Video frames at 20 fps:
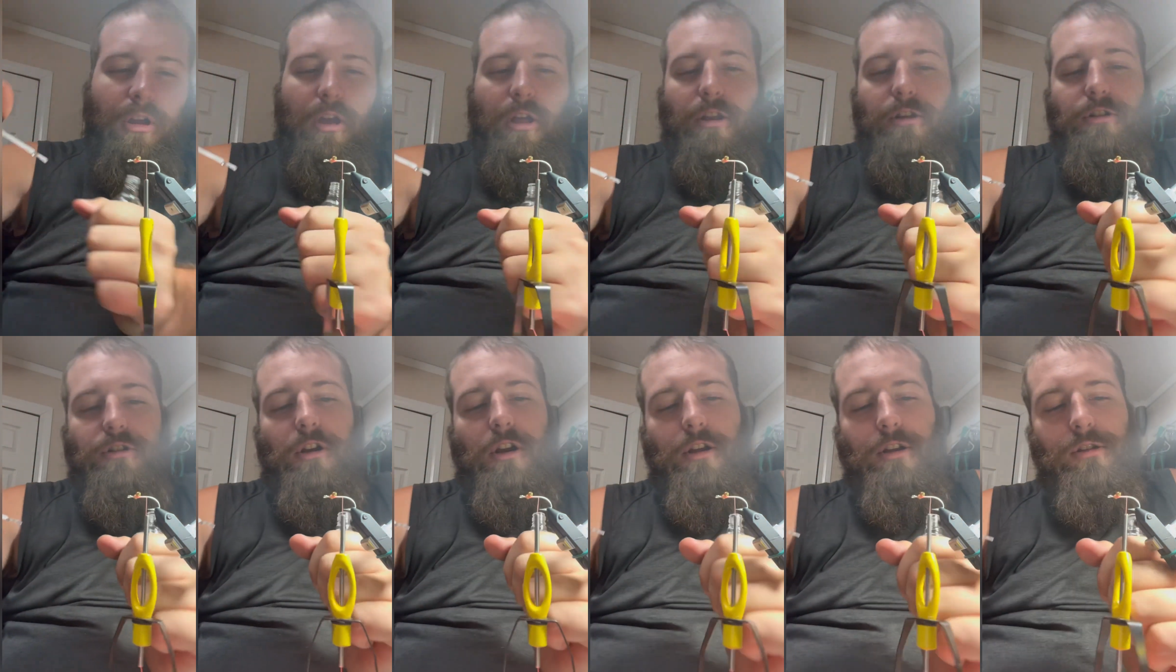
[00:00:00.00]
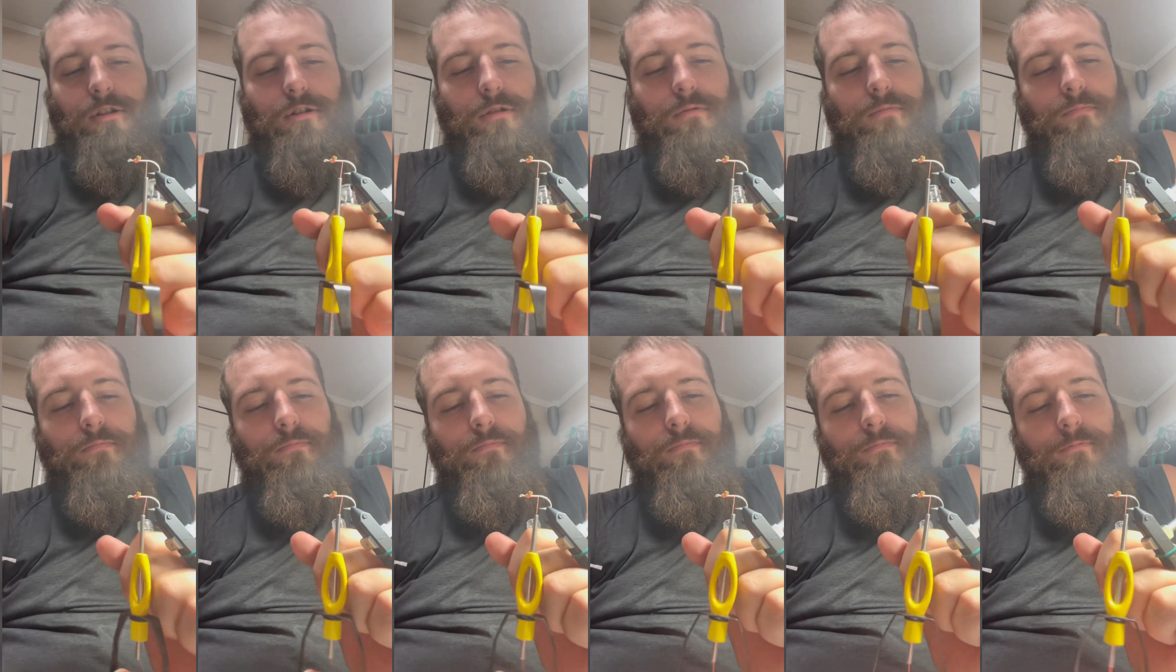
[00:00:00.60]
And it dries
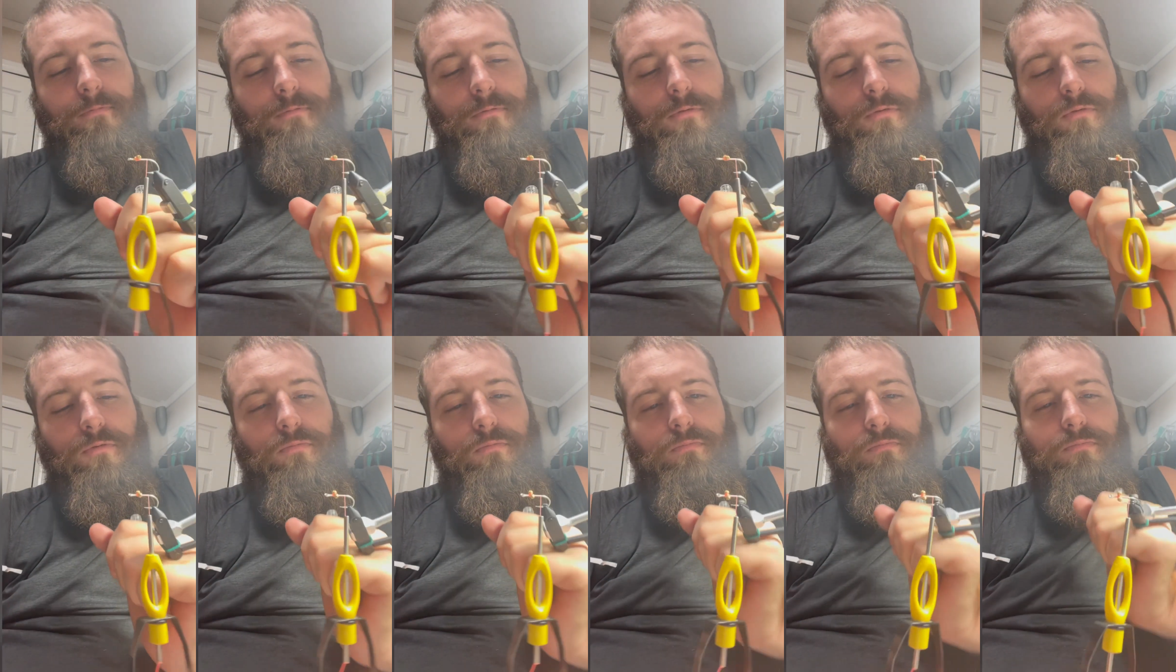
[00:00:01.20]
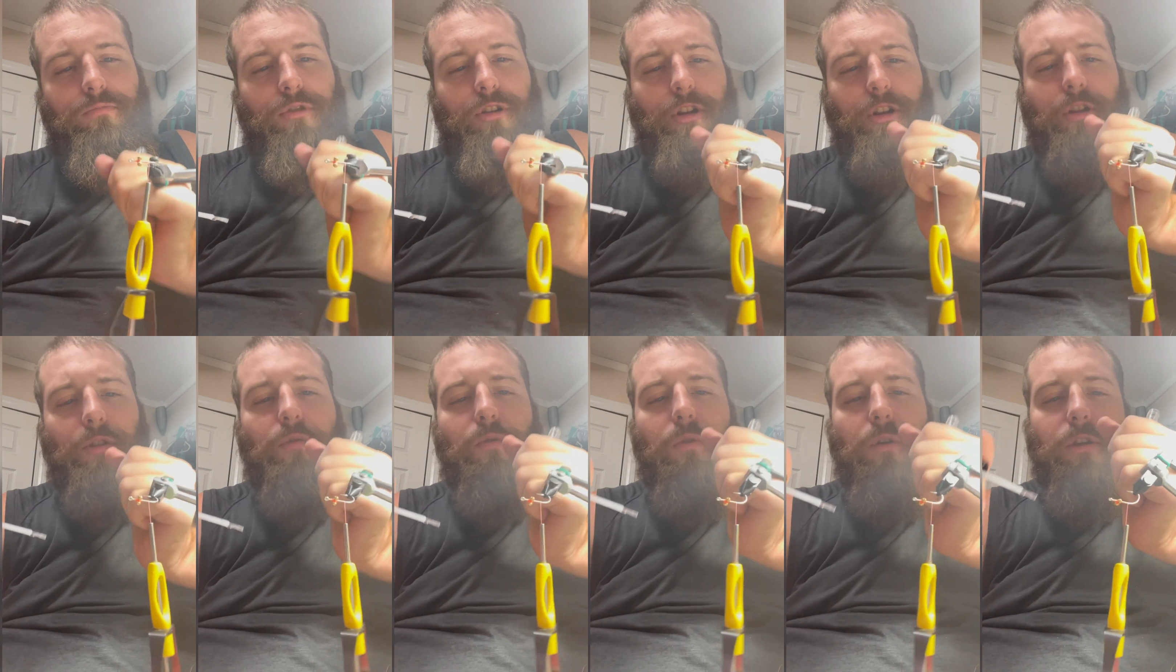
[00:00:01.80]
pretty
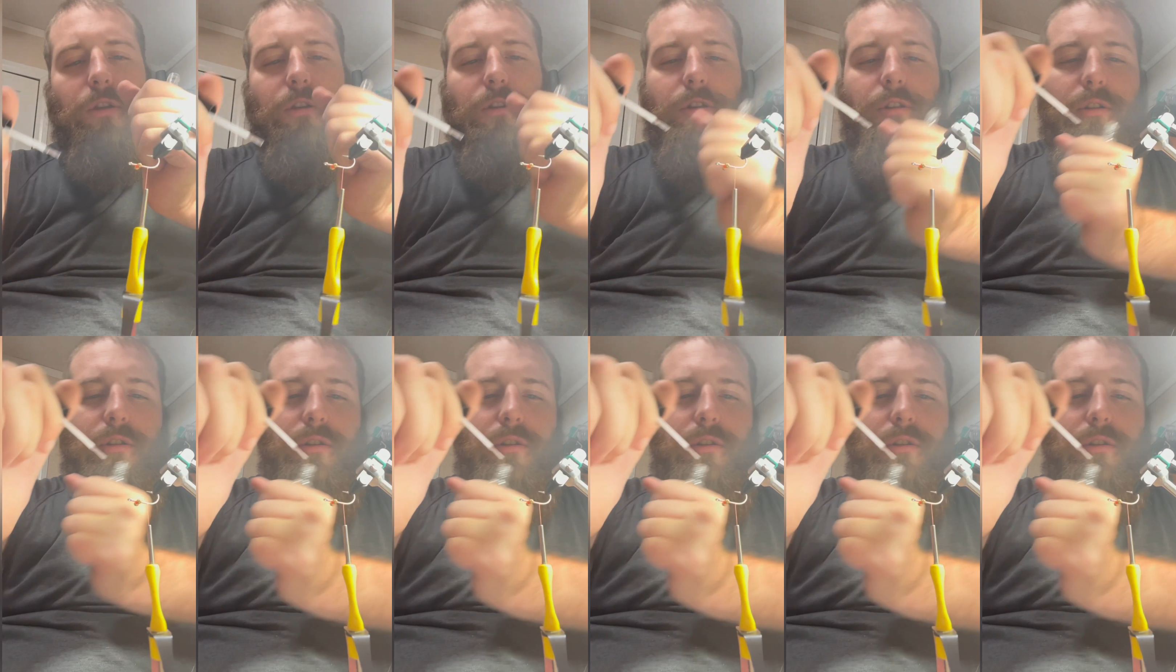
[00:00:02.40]
quick.